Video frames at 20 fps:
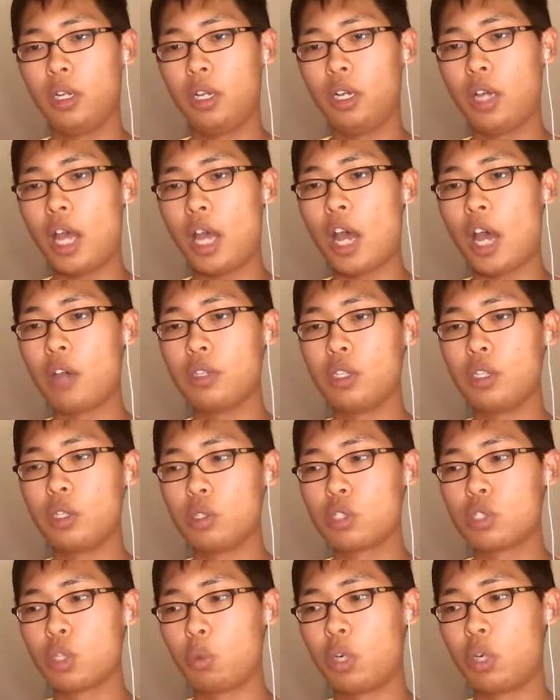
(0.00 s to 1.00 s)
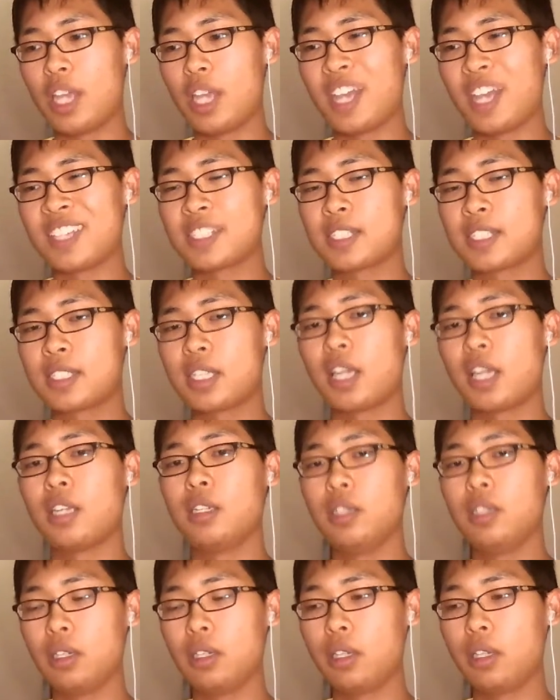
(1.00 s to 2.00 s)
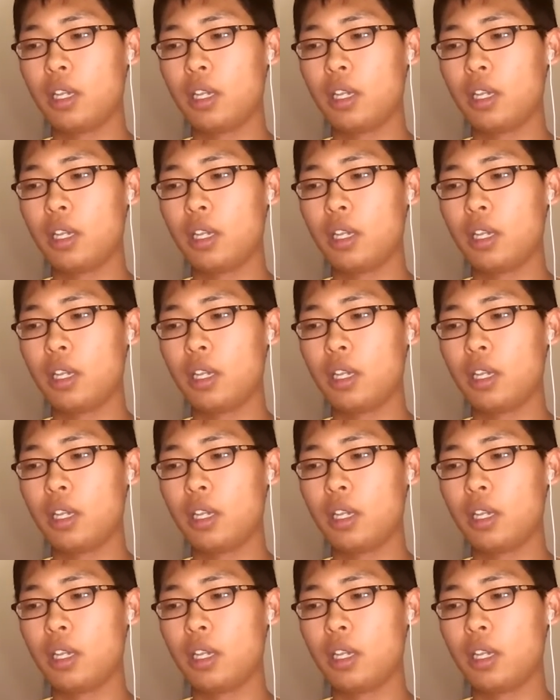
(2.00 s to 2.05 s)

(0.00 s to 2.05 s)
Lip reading: how you use the word excited.